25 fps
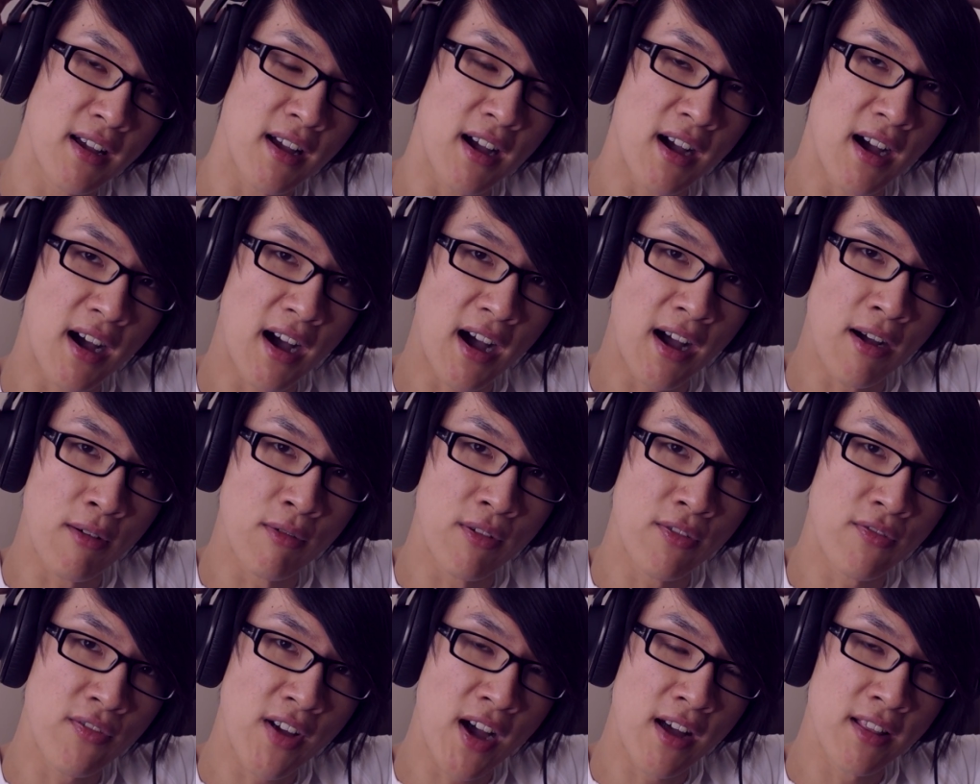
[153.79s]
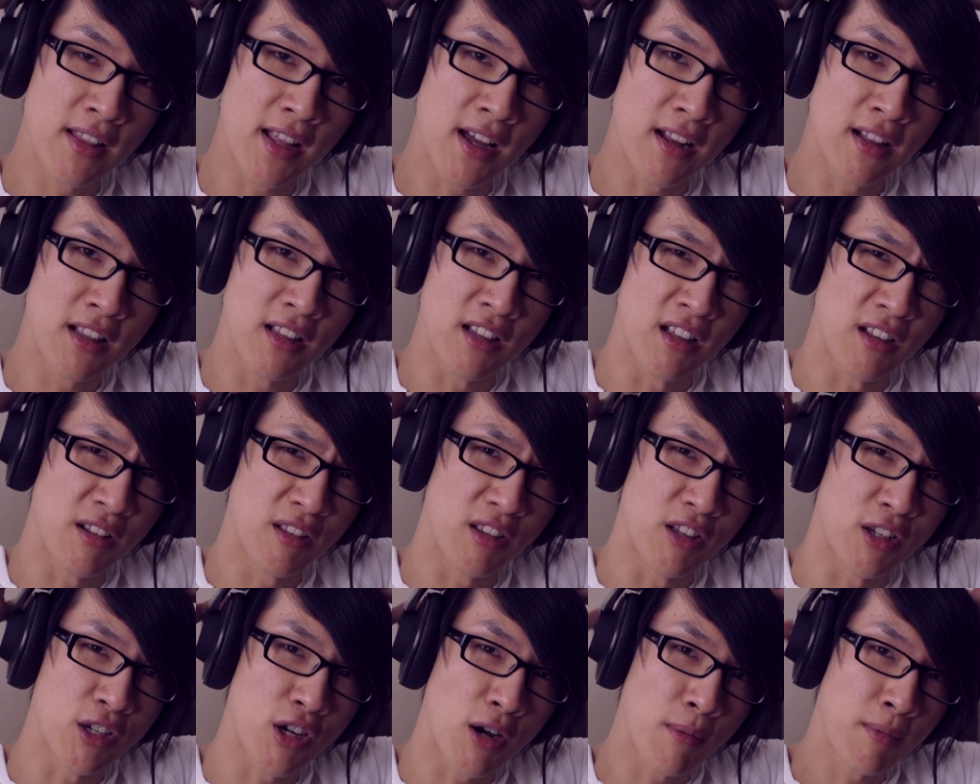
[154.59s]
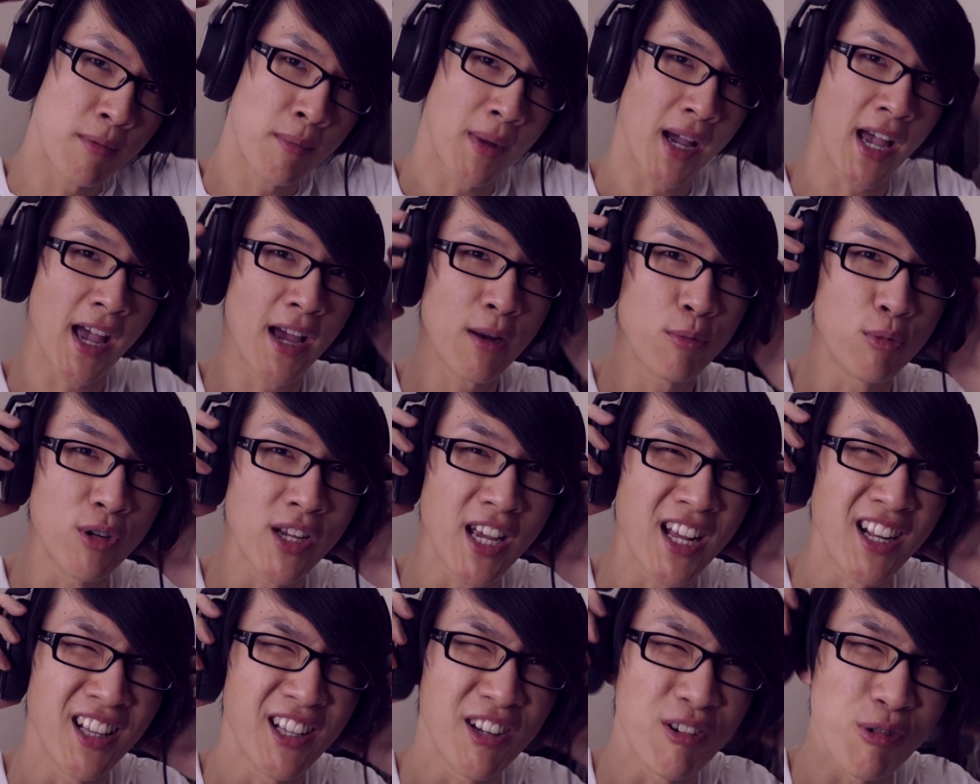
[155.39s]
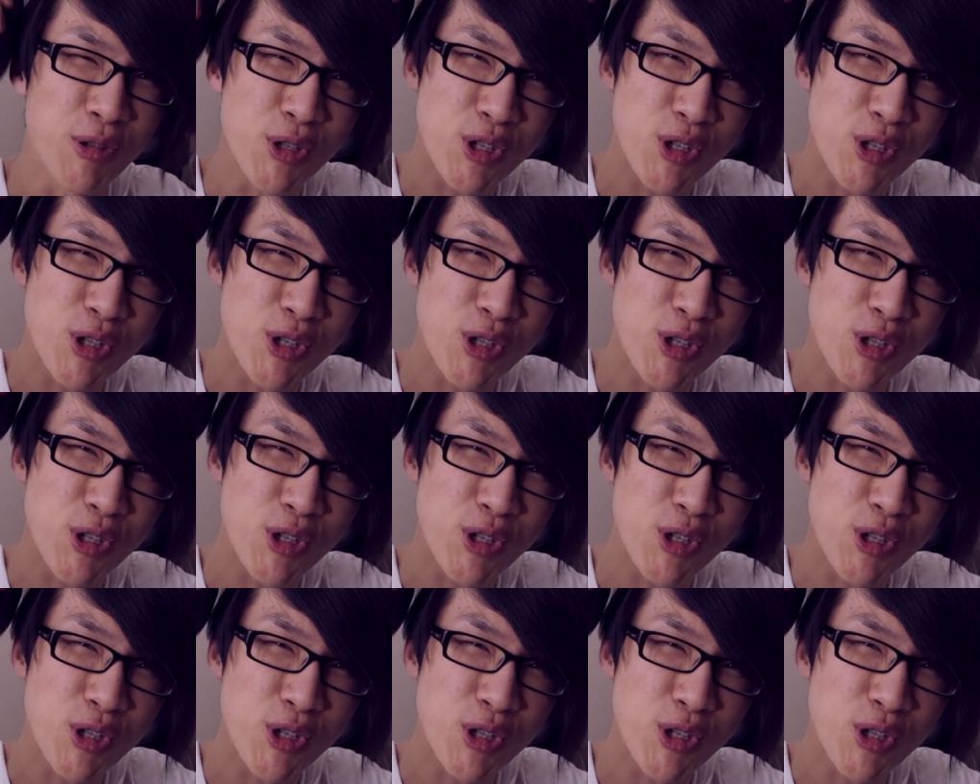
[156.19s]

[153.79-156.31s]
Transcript: I would find that the top of my head would get a little